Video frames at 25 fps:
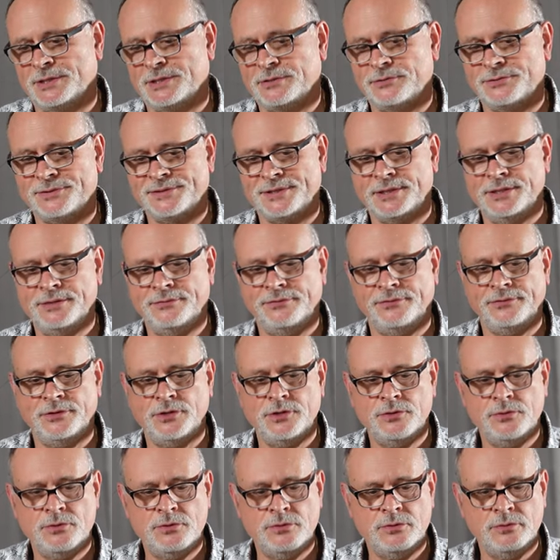because if
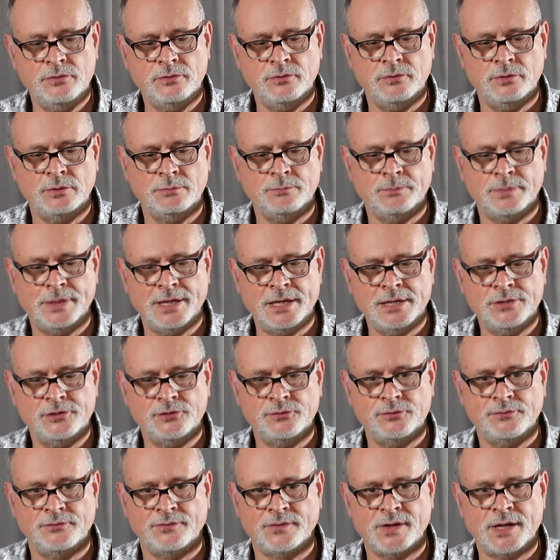you play
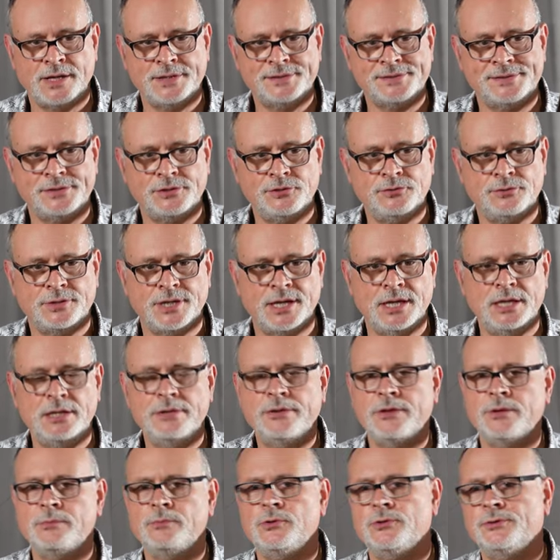too fast, you
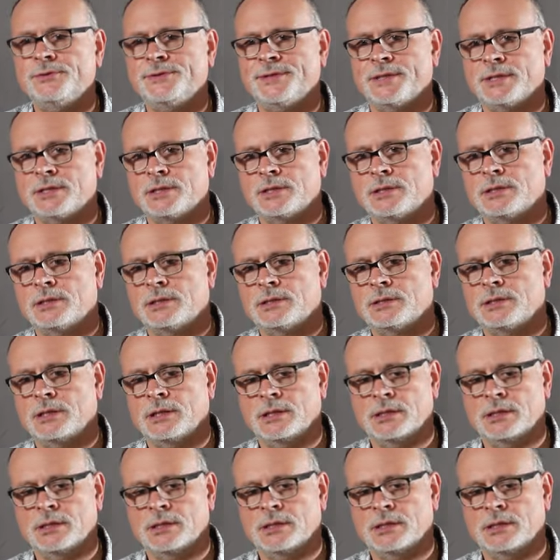kill the music.